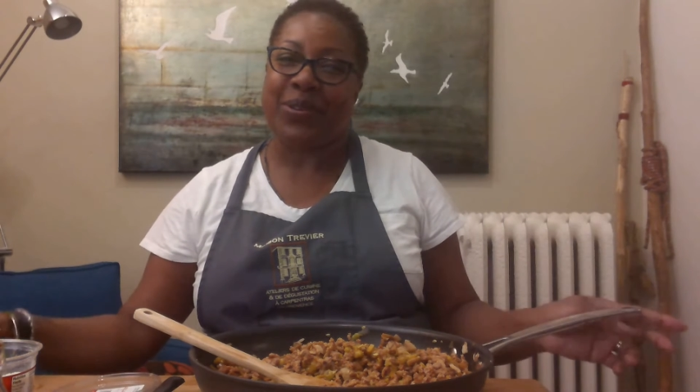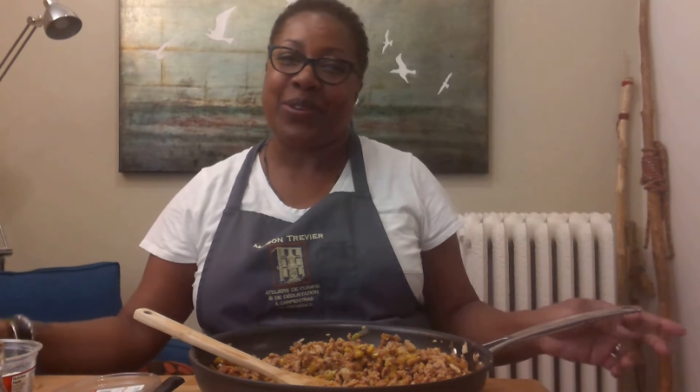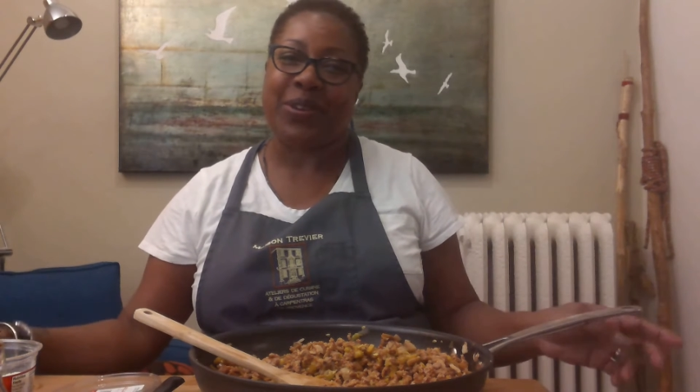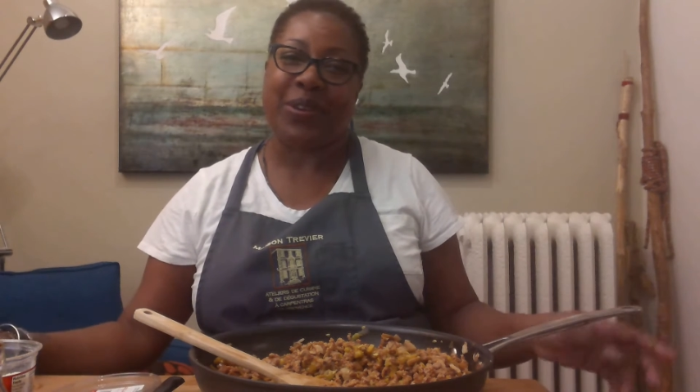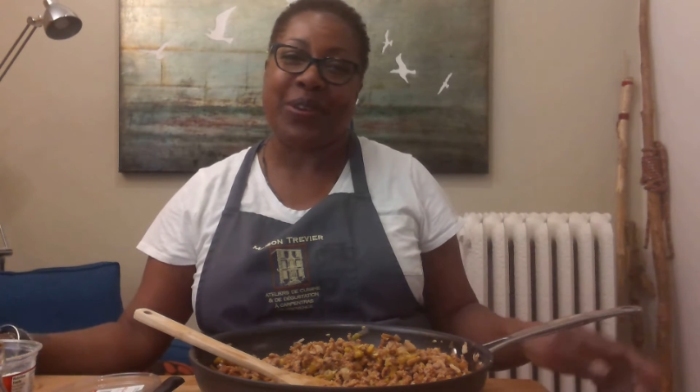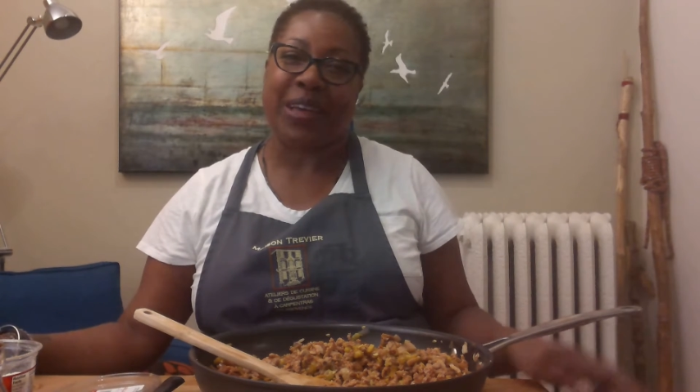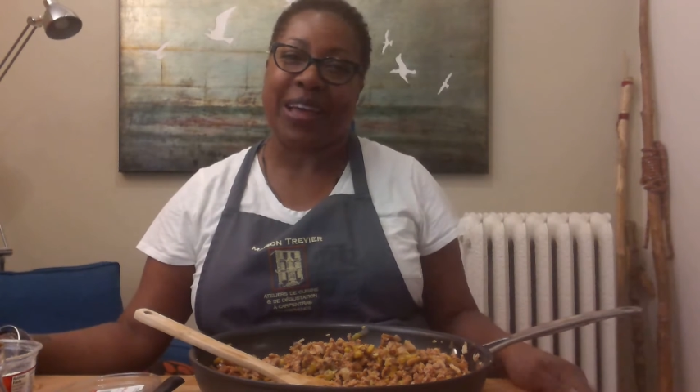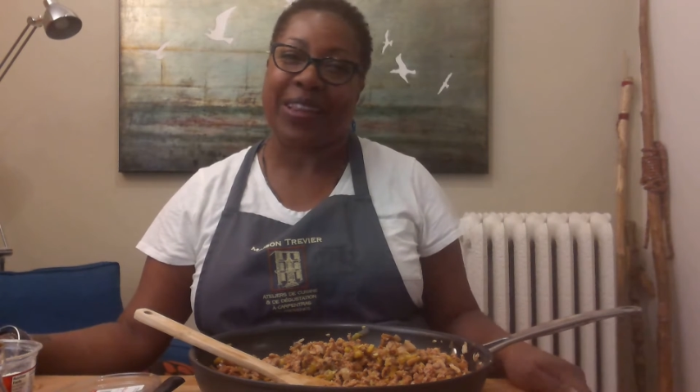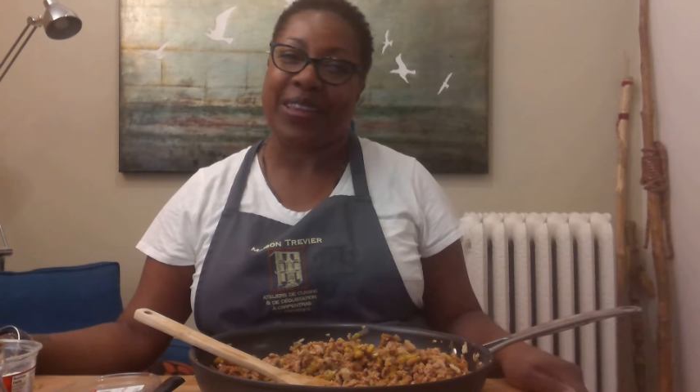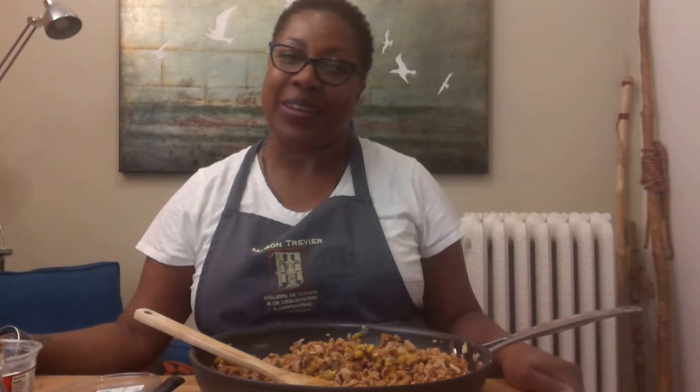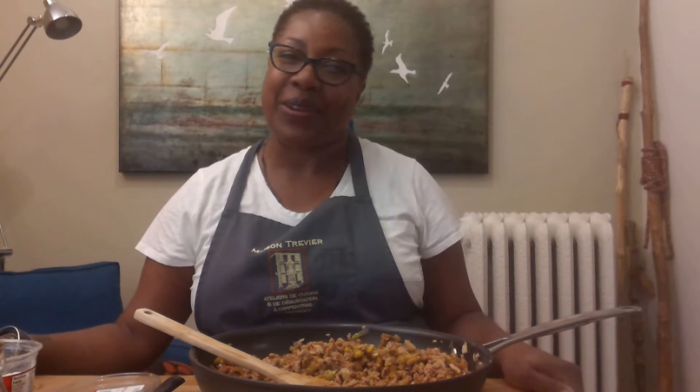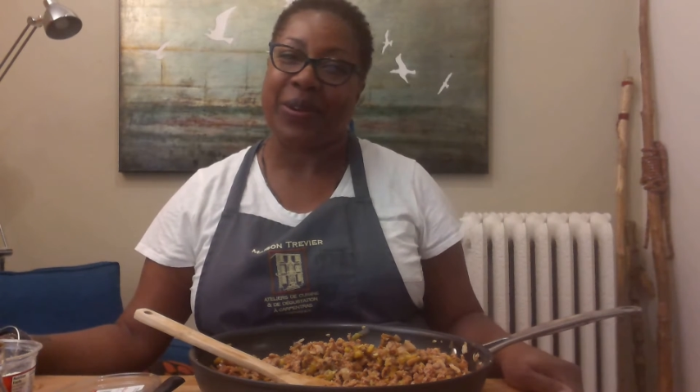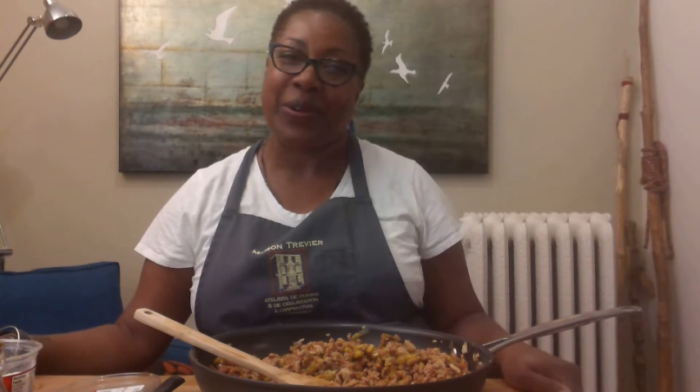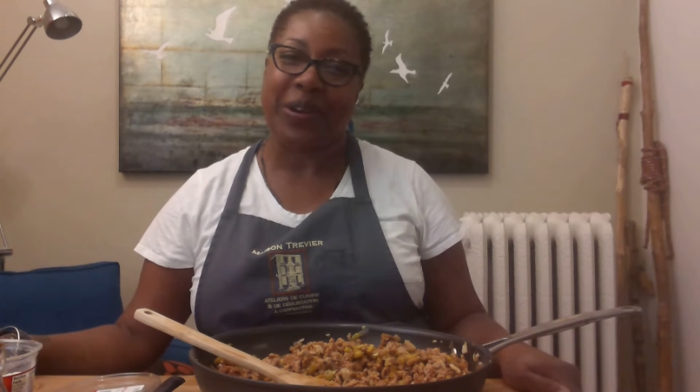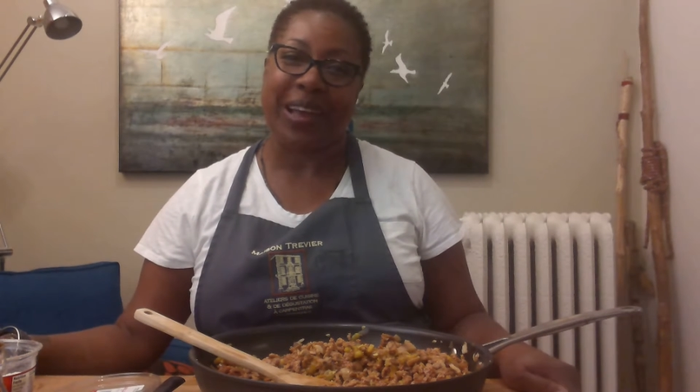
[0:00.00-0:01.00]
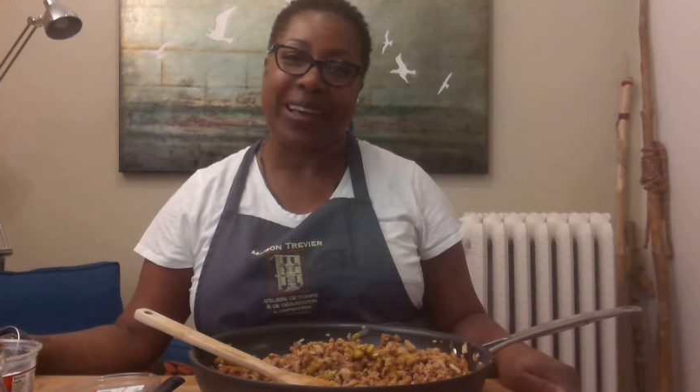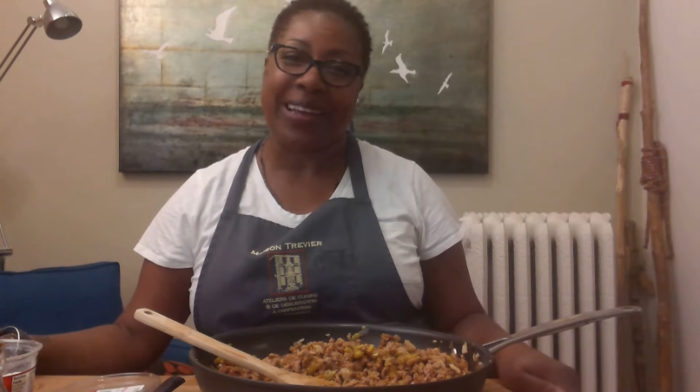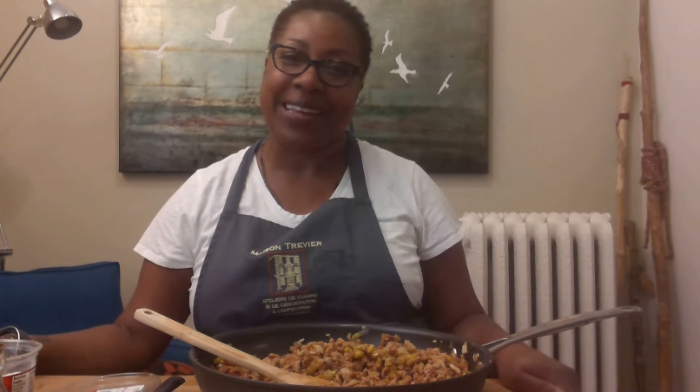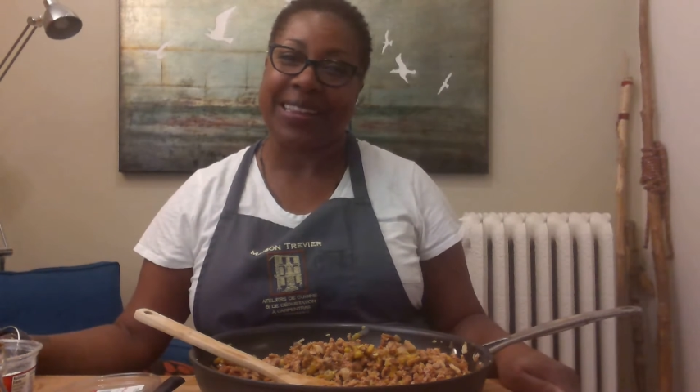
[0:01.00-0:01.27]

and show you how they turn out.